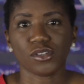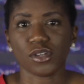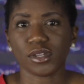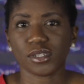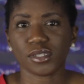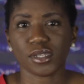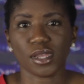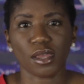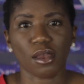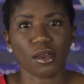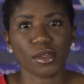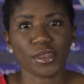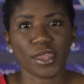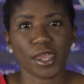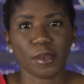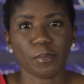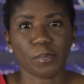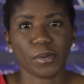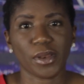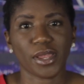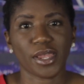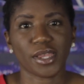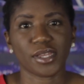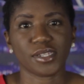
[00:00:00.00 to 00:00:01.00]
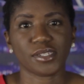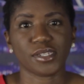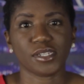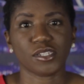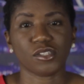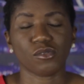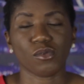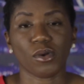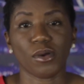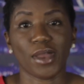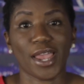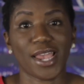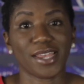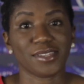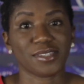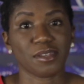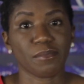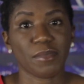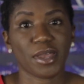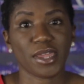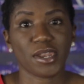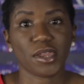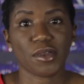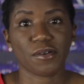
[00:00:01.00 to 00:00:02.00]
just other players as well. As
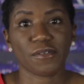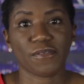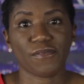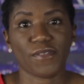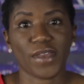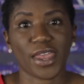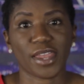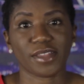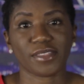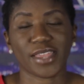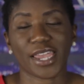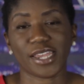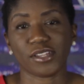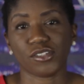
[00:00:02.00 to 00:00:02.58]
a matter of fact,